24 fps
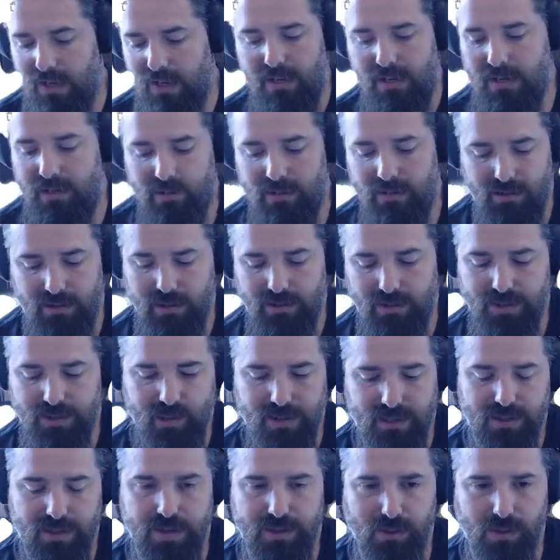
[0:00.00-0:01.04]
use the
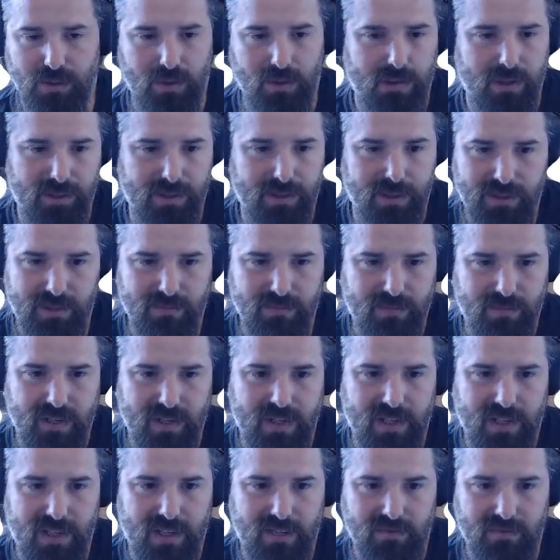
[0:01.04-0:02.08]
installer, you
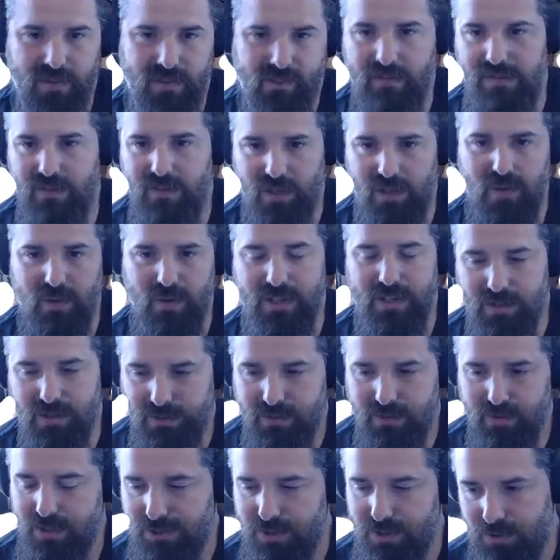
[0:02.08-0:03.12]
give it a request to
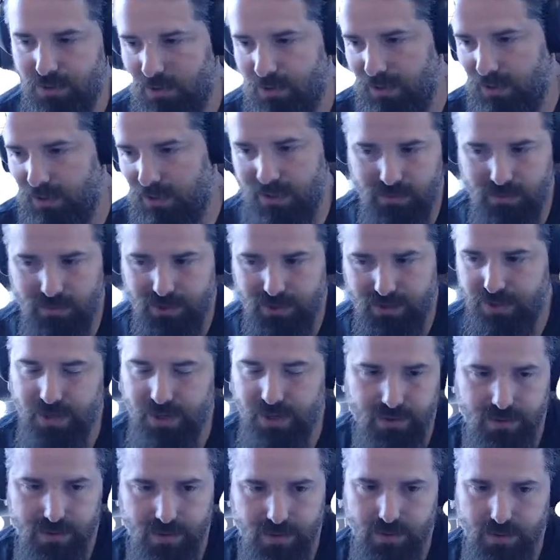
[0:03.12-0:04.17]
install, and it will just go and do
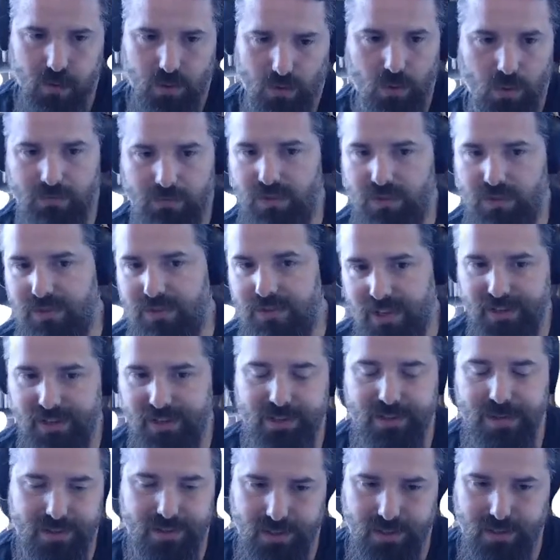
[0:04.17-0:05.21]
all of the things,
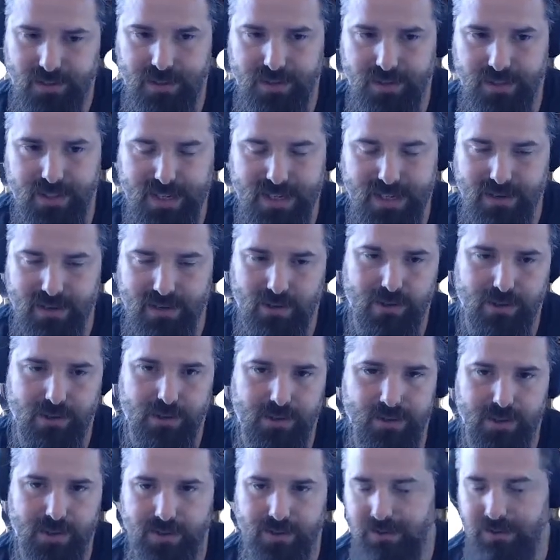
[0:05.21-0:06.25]
including download, and
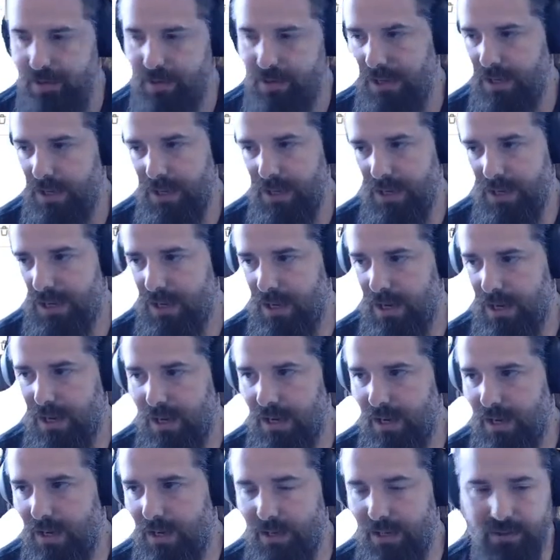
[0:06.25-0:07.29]

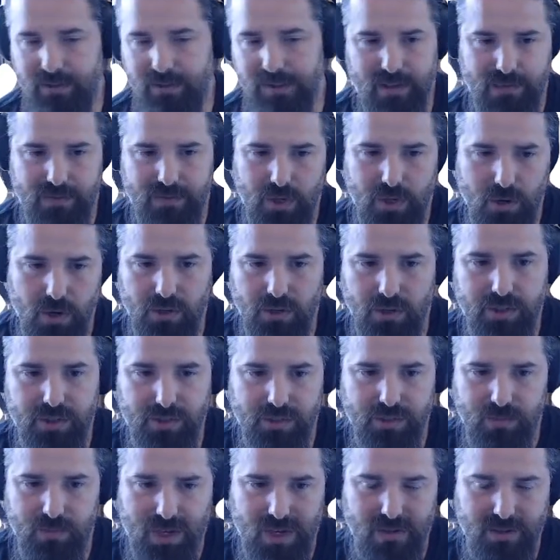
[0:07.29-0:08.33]
it gives you hooks where
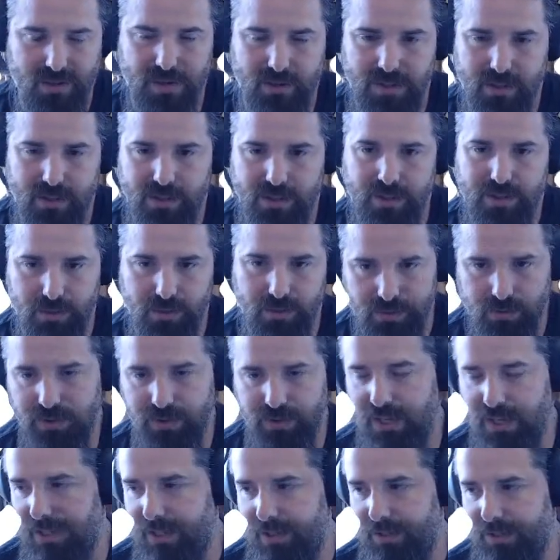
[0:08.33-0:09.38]
you can install
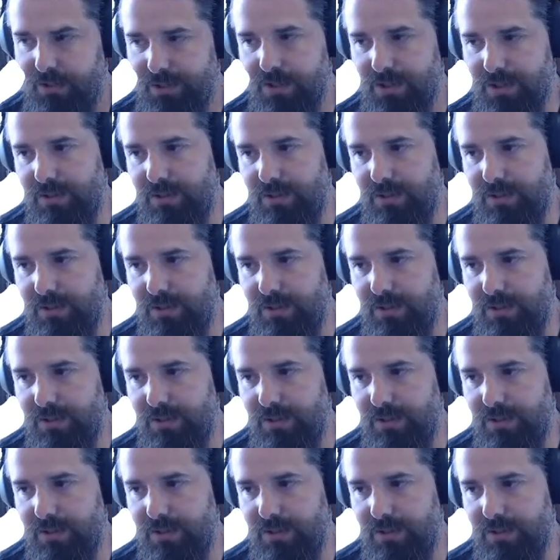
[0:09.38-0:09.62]
things, and